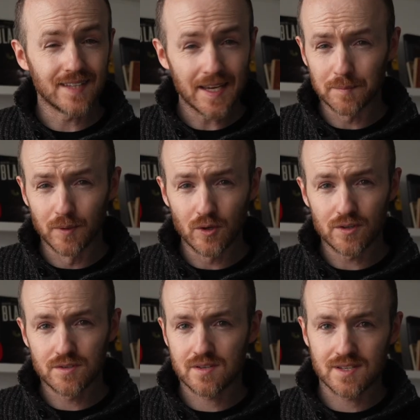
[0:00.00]
Data
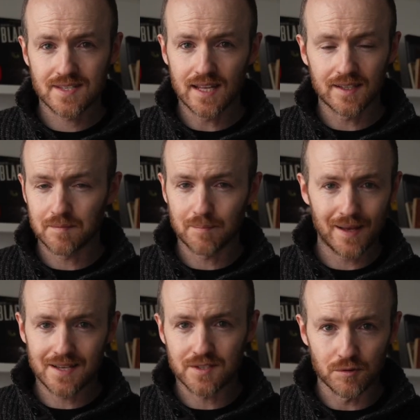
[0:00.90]
brokers sell it and
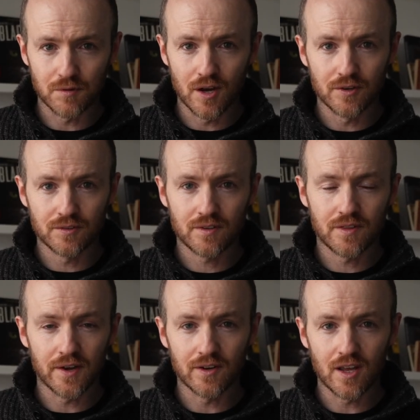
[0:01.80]
pass it around.
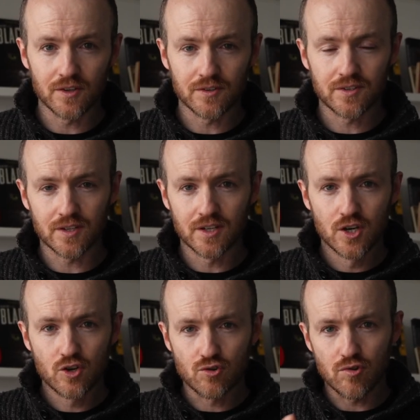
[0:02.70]
They're allowed to
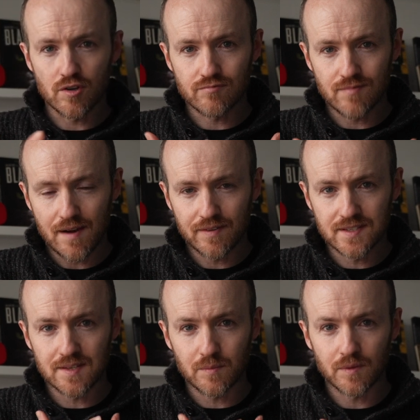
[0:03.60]
cross
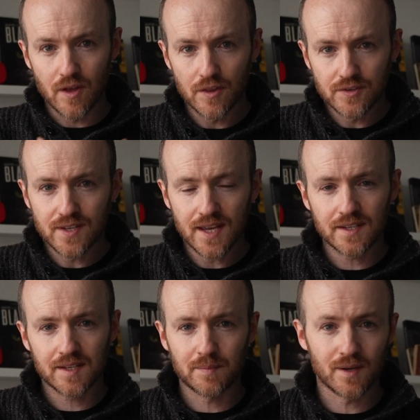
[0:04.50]
reference it with other
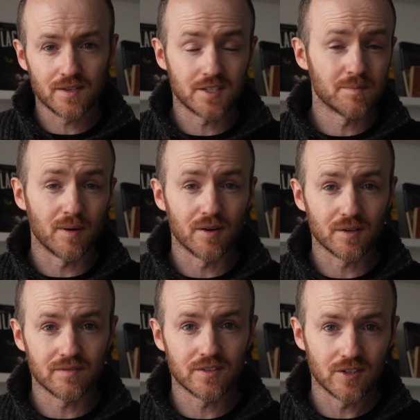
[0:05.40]
data because it's part
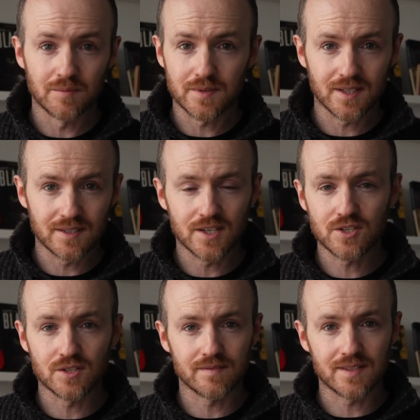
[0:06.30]
of the terms and
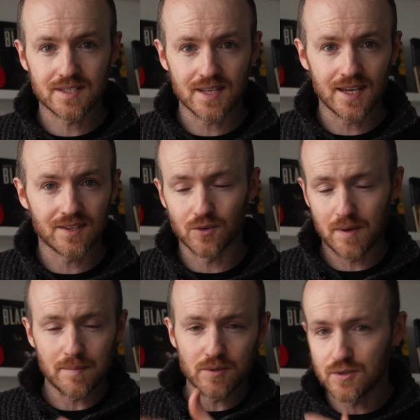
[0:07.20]
conditions of the site, or
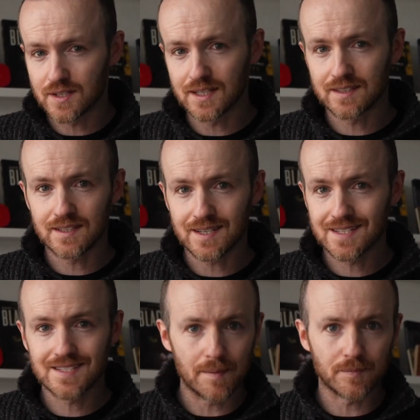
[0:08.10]
maybe you click the
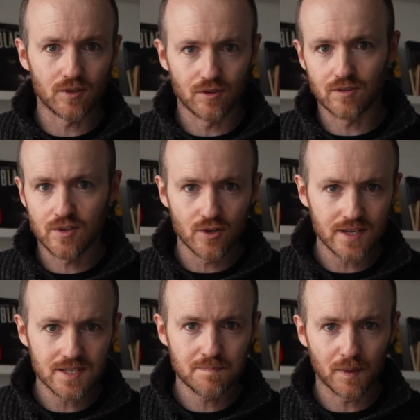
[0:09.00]
accept all
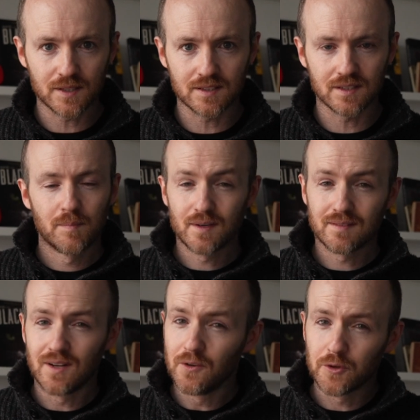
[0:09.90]
cookies button.
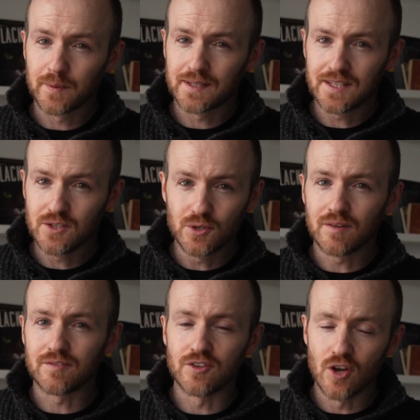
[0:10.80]
But ultimately, you
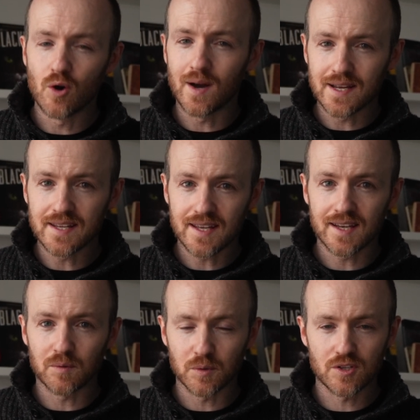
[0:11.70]
have no
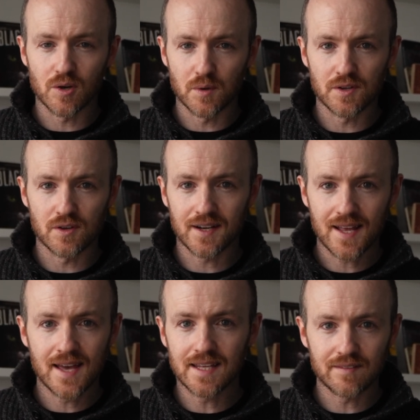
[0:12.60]
idea what's going on at
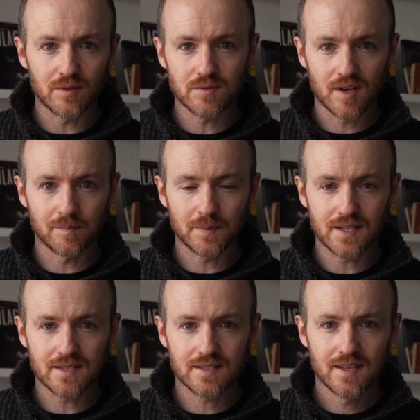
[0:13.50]
any of those
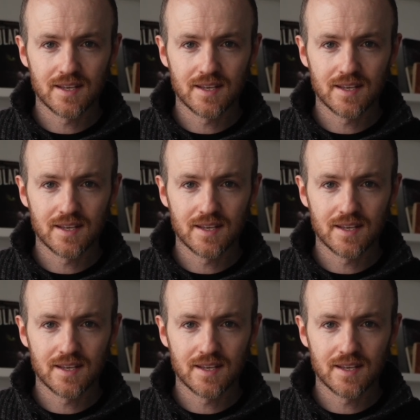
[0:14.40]
companies.